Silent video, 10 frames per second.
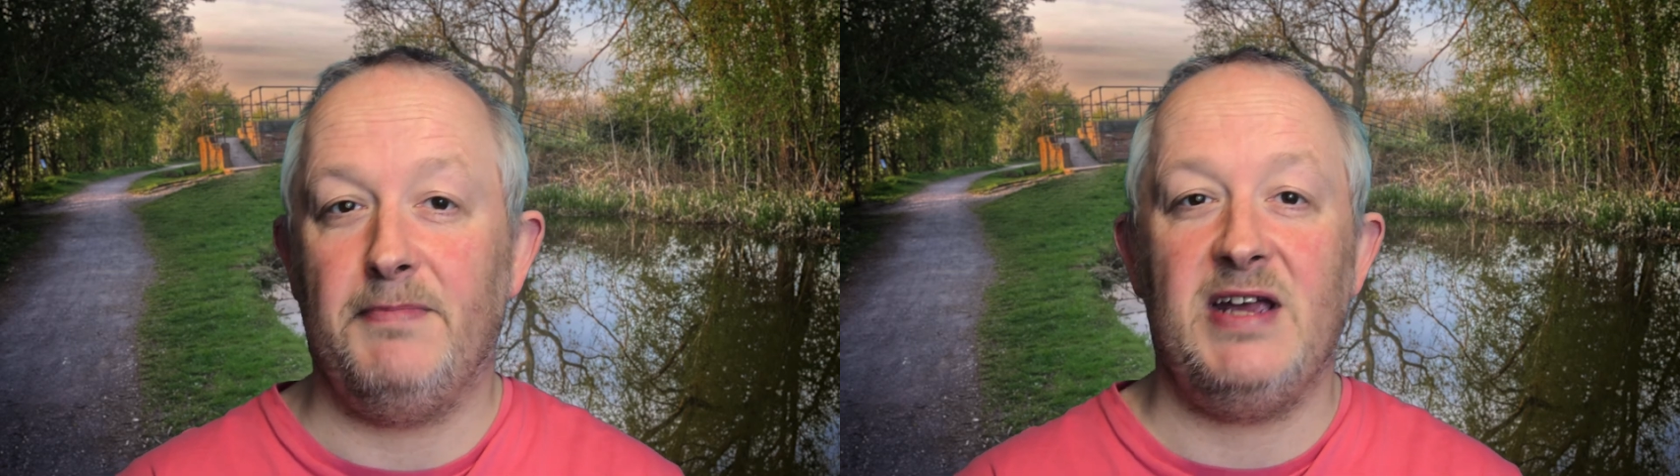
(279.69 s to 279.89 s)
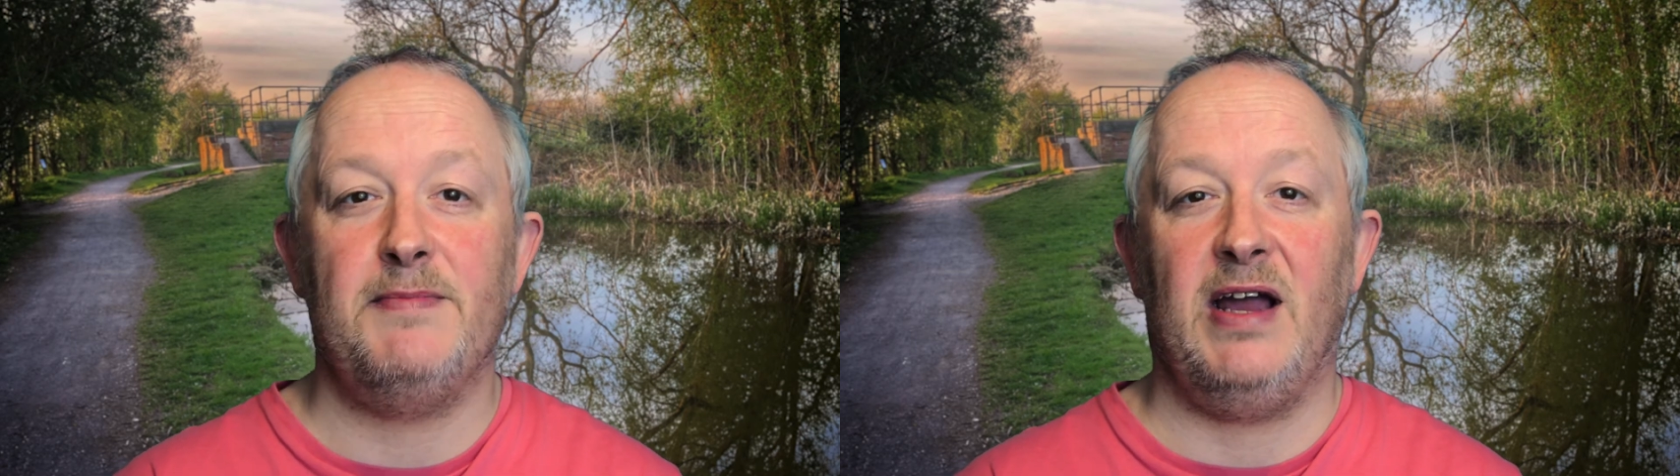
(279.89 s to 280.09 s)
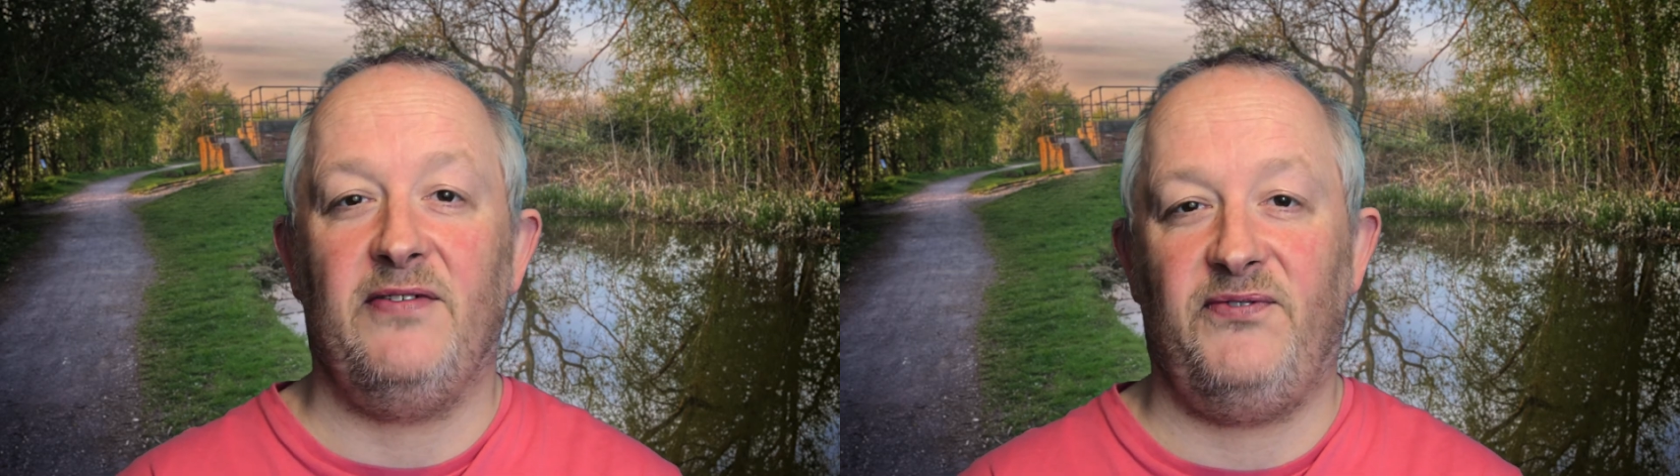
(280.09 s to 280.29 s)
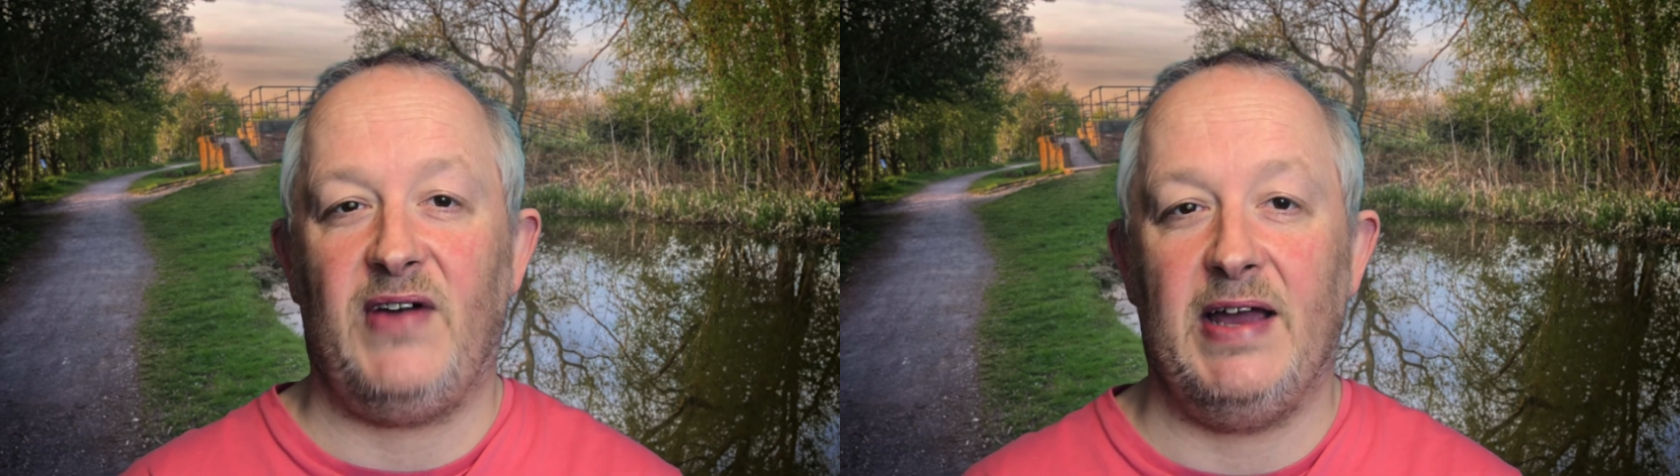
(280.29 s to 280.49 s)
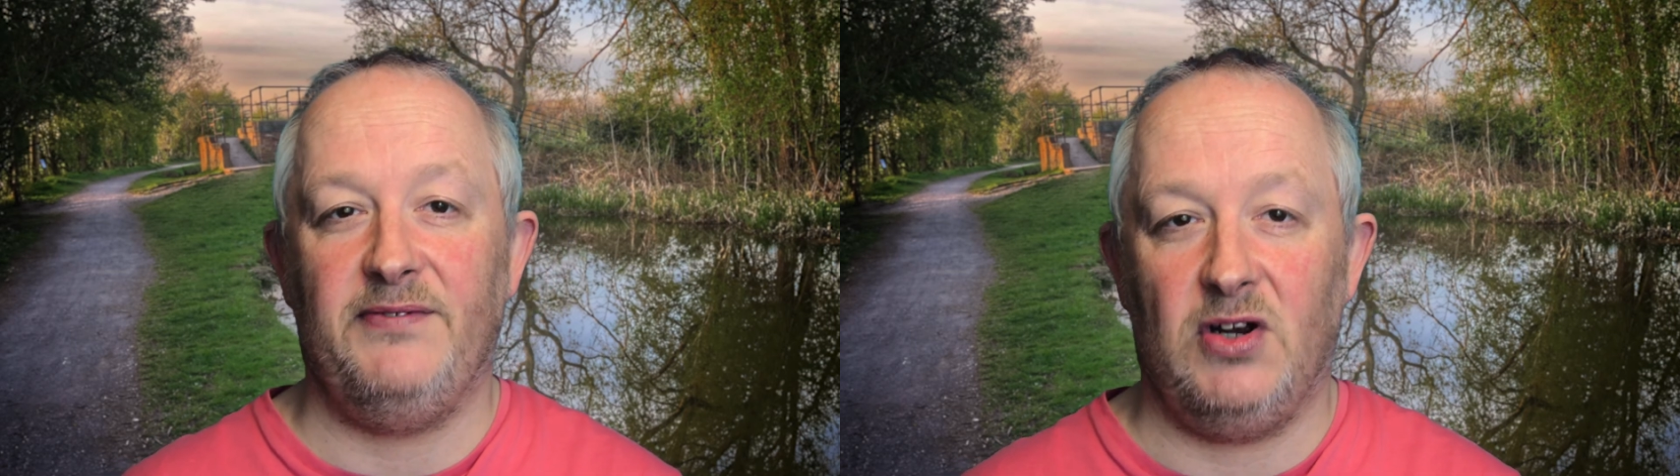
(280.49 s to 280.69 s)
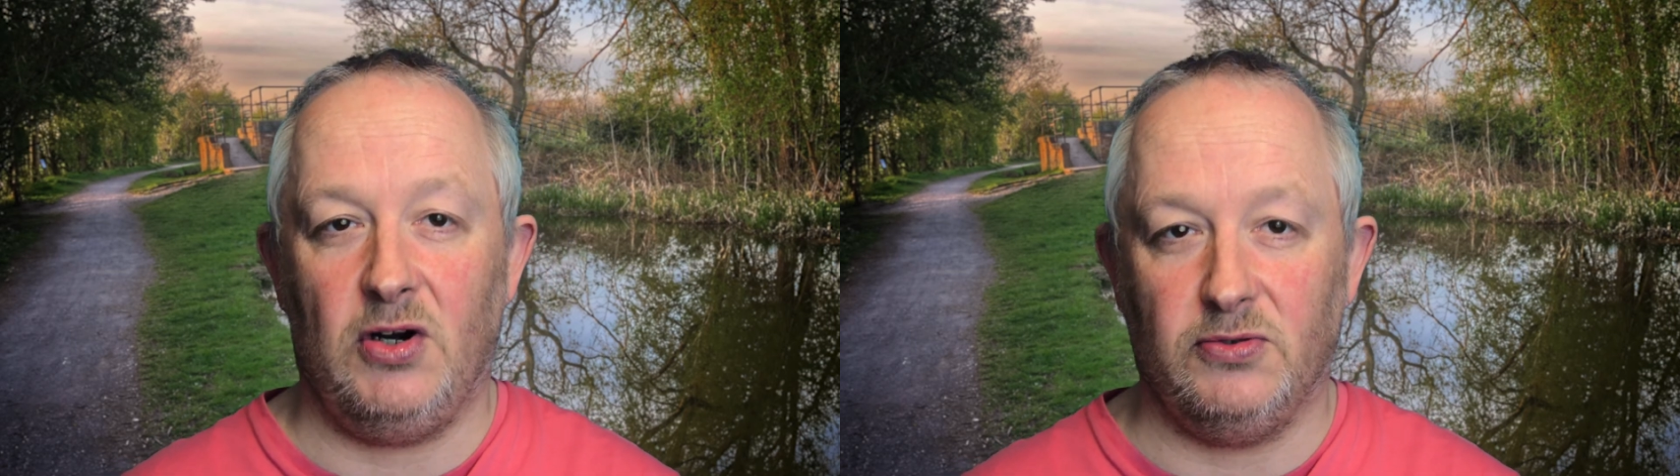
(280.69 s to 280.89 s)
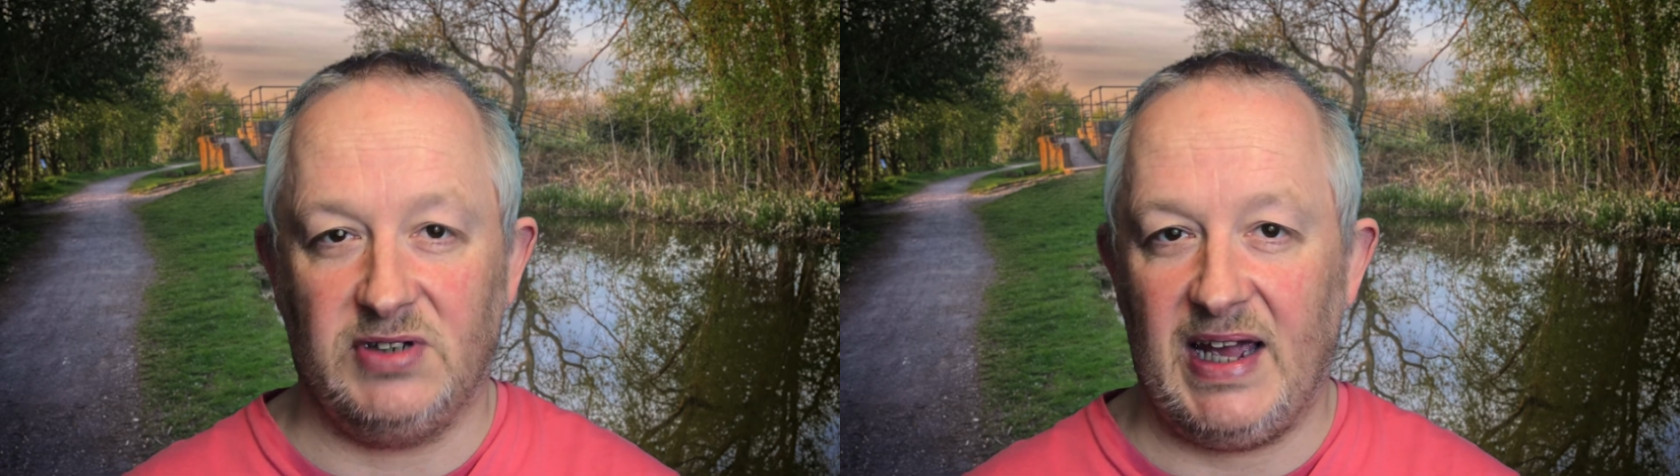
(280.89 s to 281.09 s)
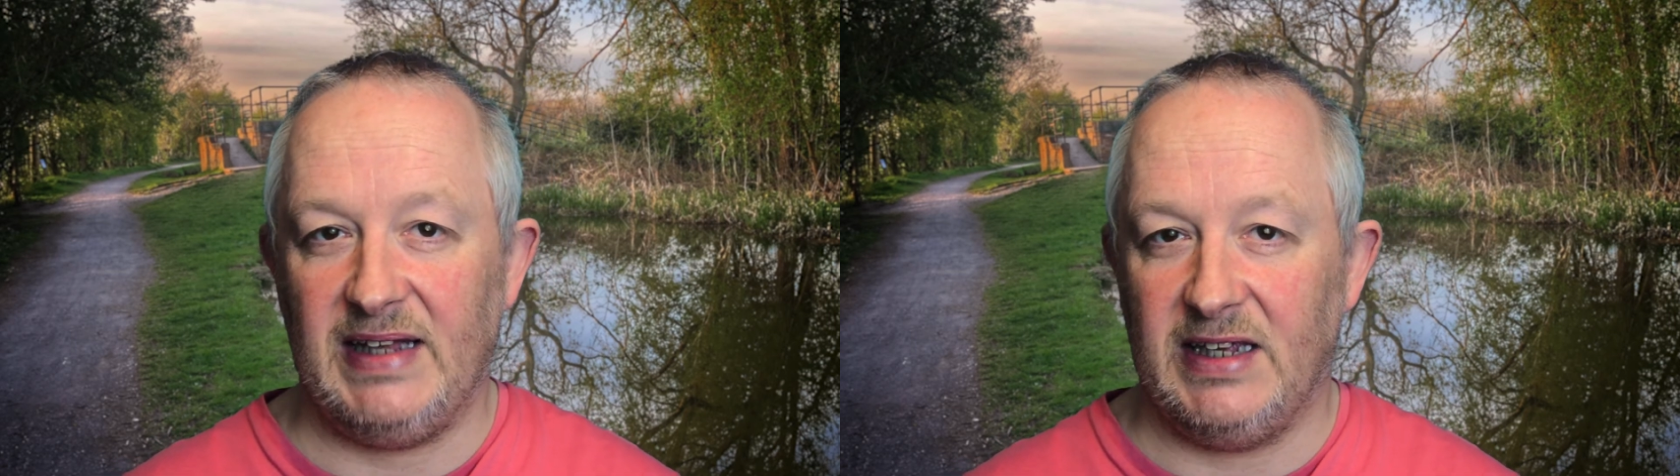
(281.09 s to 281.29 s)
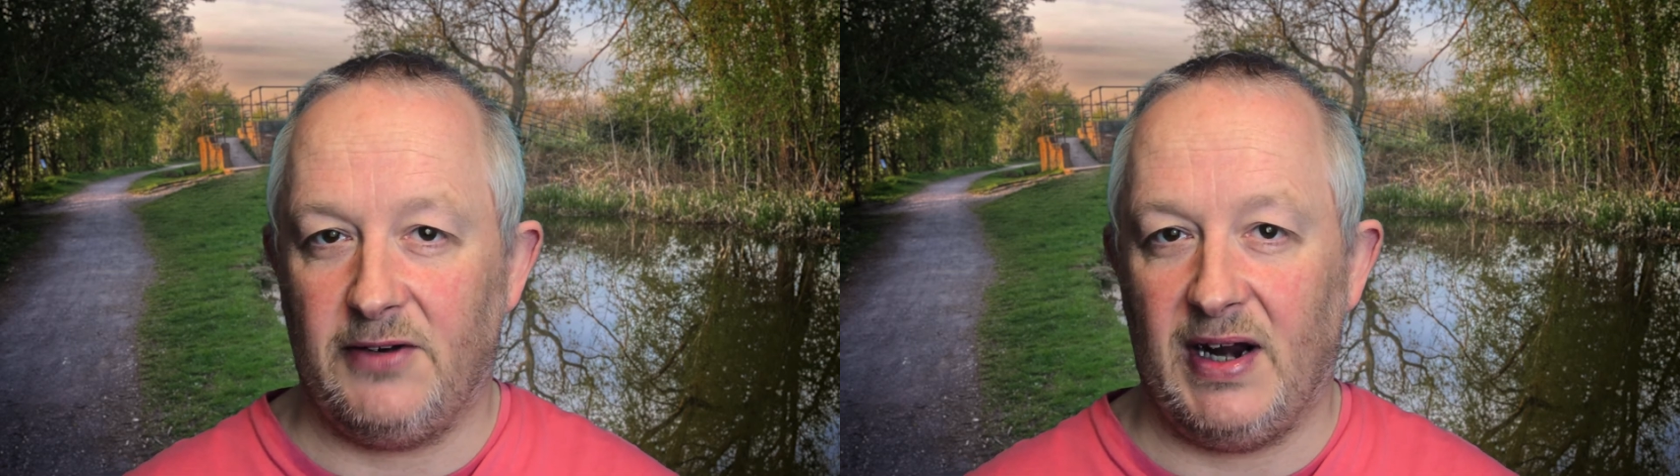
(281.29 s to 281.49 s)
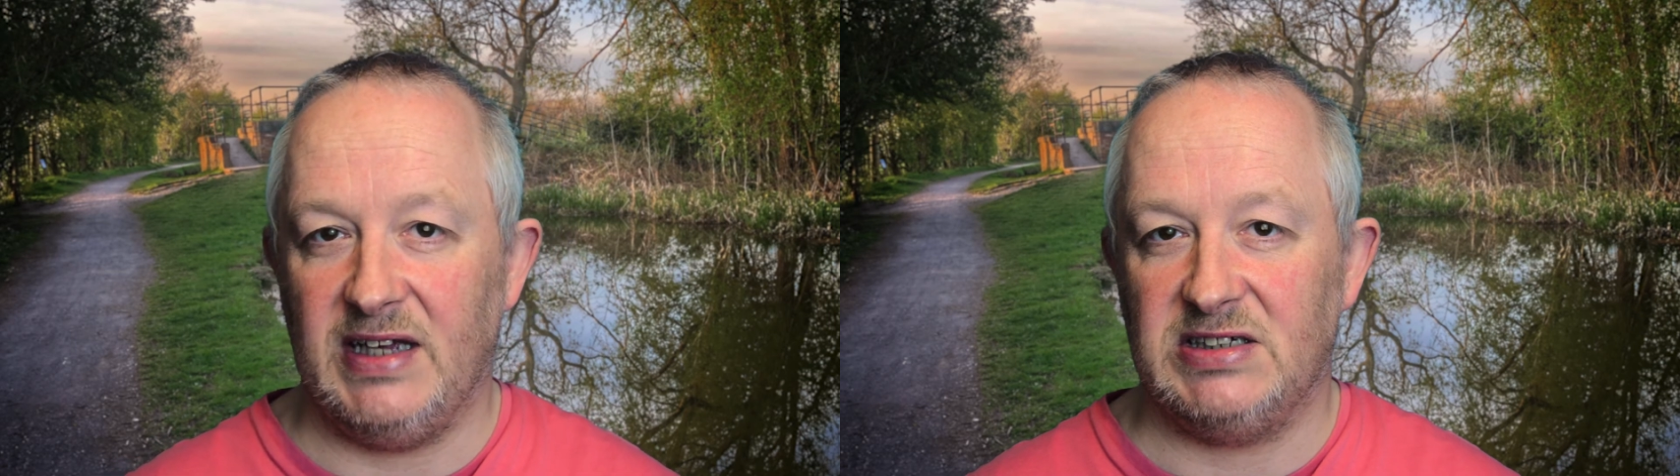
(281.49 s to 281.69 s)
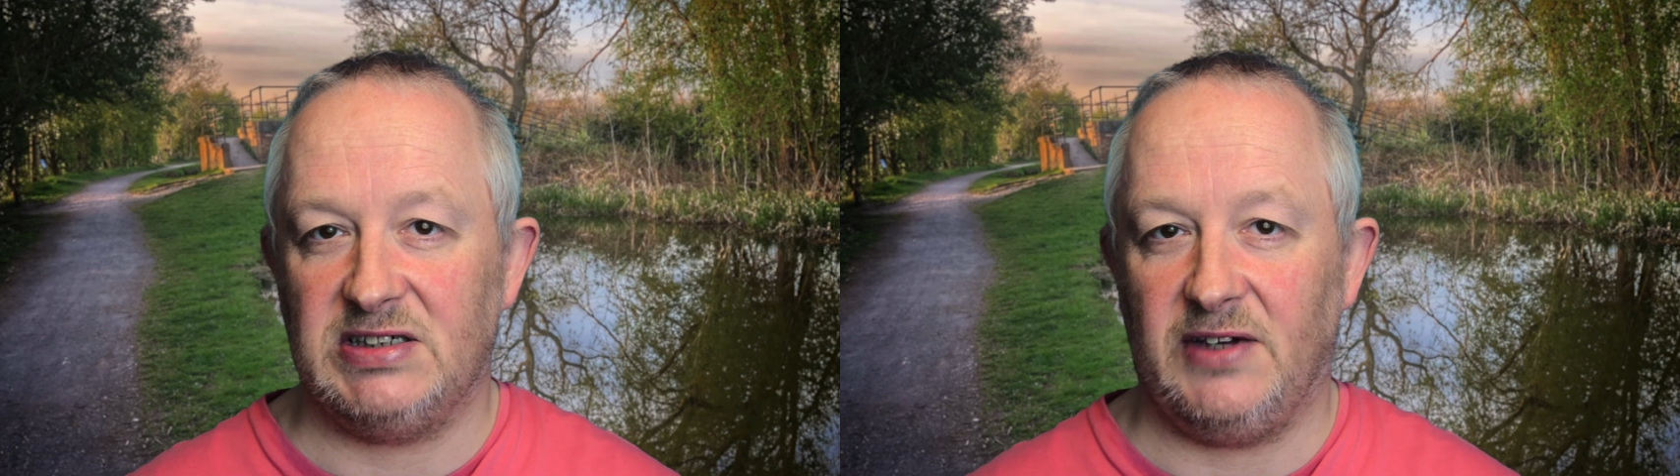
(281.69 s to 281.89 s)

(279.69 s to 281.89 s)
me and my 5-year-old Kaylee Grace